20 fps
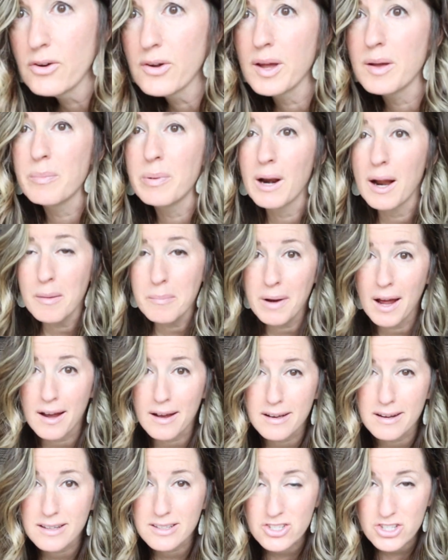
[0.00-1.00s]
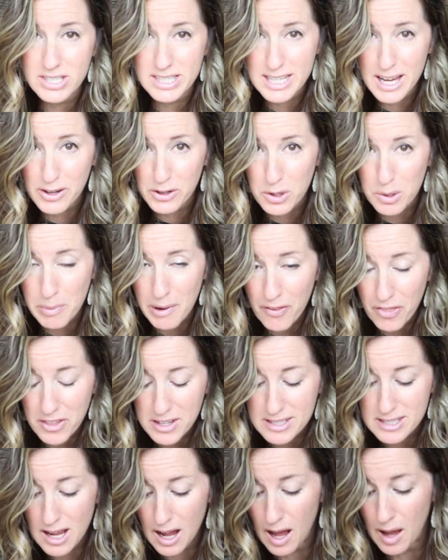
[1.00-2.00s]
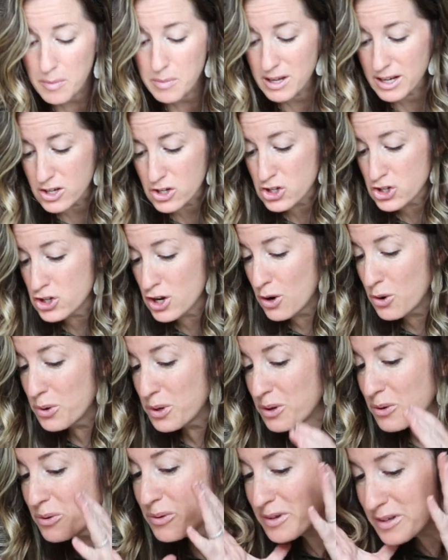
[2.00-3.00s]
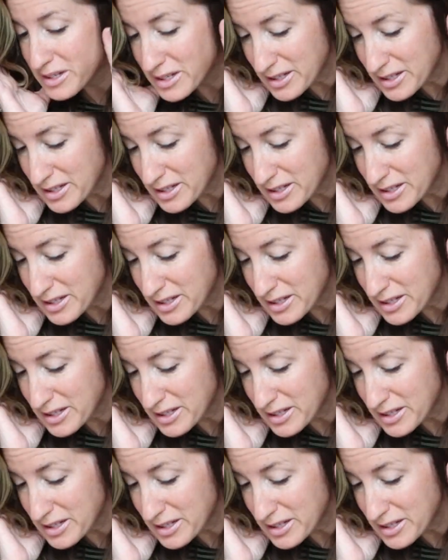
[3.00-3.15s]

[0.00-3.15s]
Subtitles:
Okay, but I'm not going to just tell you about this. I'm going to show you.